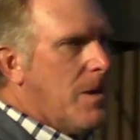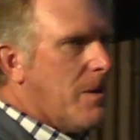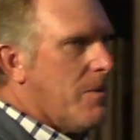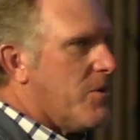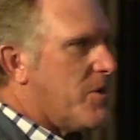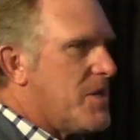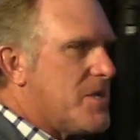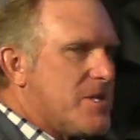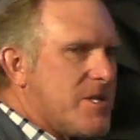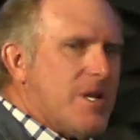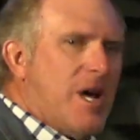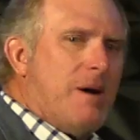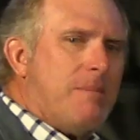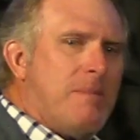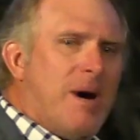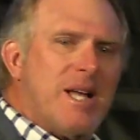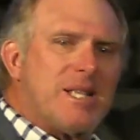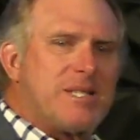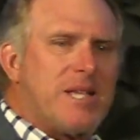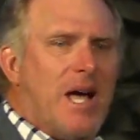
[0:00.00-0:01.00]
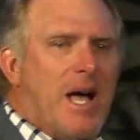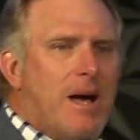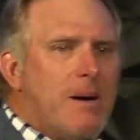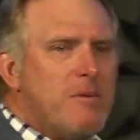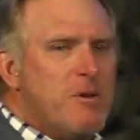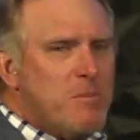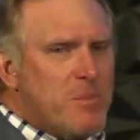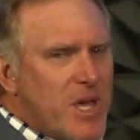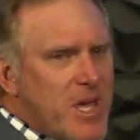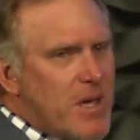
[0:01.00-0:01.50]
when it's not my time
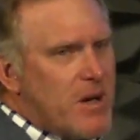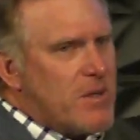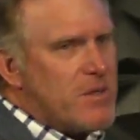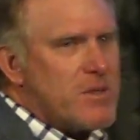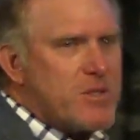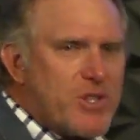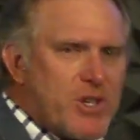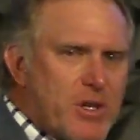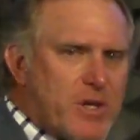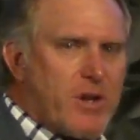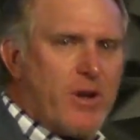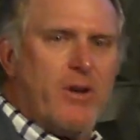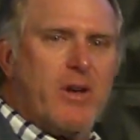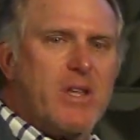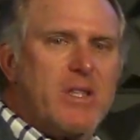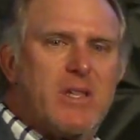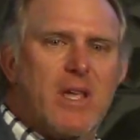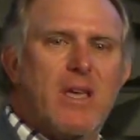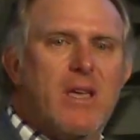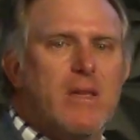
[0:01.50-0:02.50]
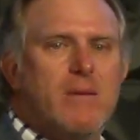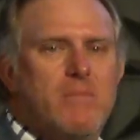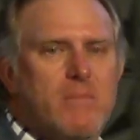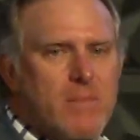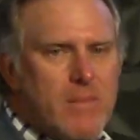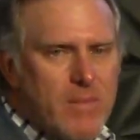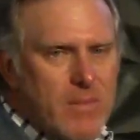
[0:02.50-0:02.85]
to be on the security team